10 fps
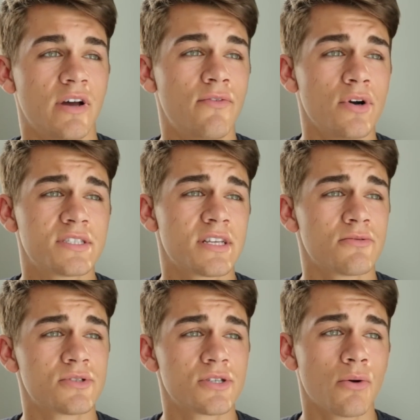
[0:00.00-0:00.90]
my voice
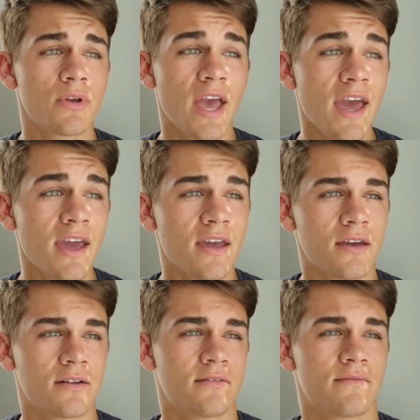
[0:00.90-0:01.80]
sounds so
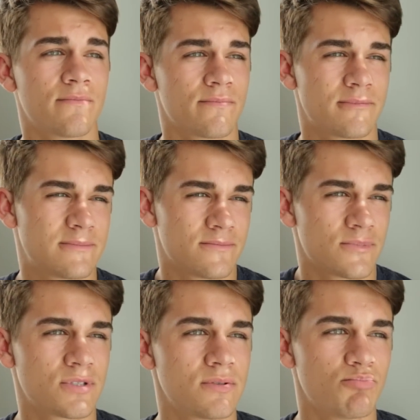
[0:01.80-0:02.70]
gay and
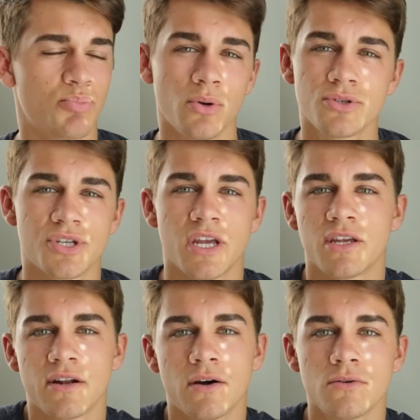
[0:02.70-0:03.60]
bullshit,
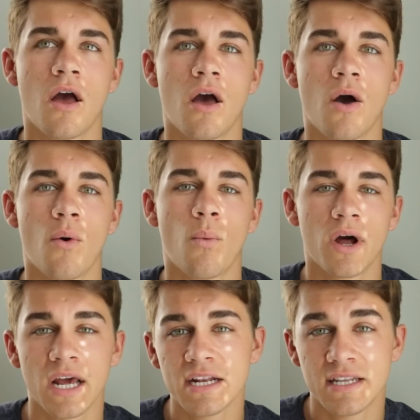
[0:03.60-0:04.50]
you know
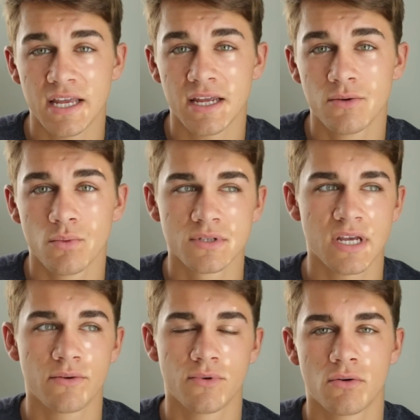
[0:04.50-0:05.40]
what I did was
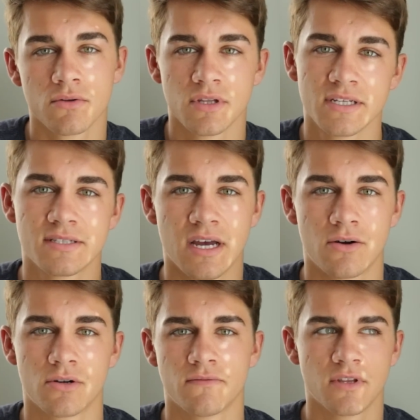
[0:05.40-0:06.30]
I wrote a list
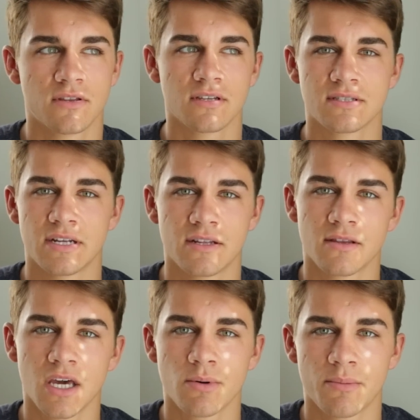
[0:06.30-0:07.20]
down of the things I
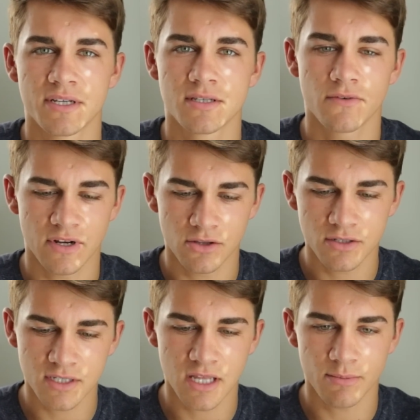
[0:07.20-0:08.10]
didn't like about myself and I
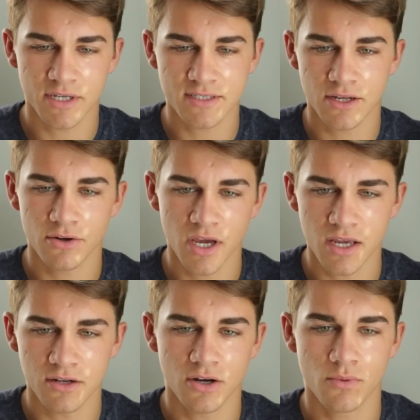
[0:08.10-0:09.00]
looked at them. I said,
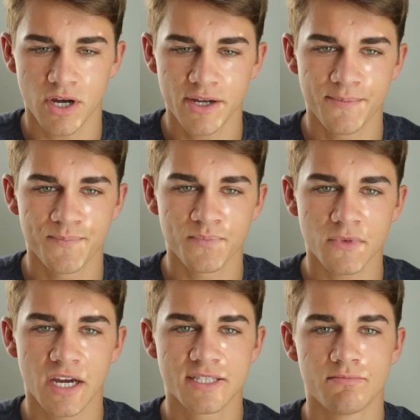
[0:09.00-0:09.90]
okay, you know what?
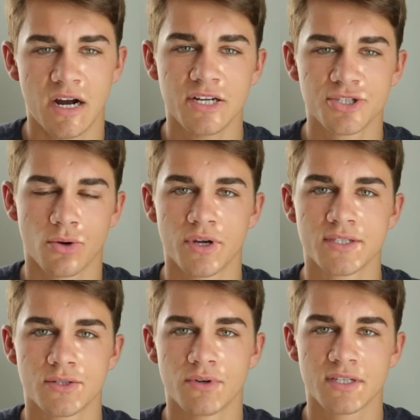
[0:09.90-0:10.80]
It's my
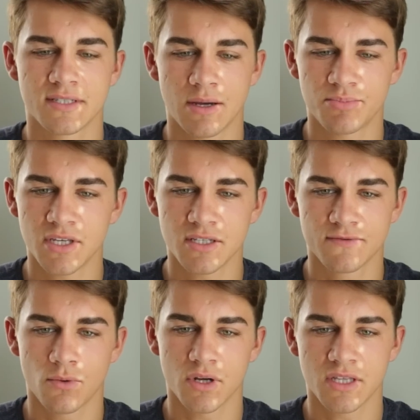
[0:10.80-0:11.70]
choice to accept these
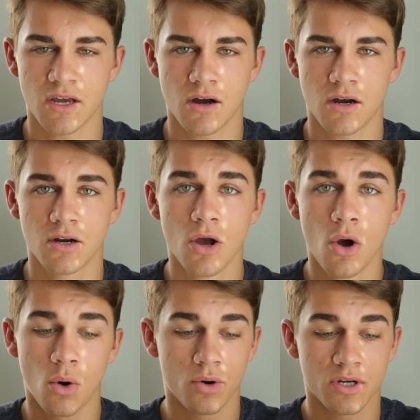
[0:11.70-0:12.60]
for what they are
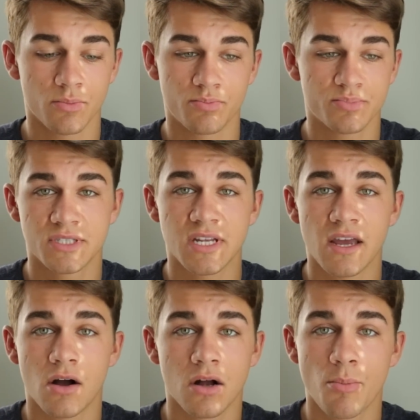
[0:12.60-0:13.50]
or to
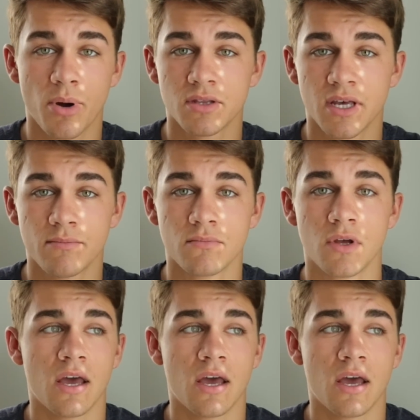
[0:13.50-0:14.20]
stay hung up on them.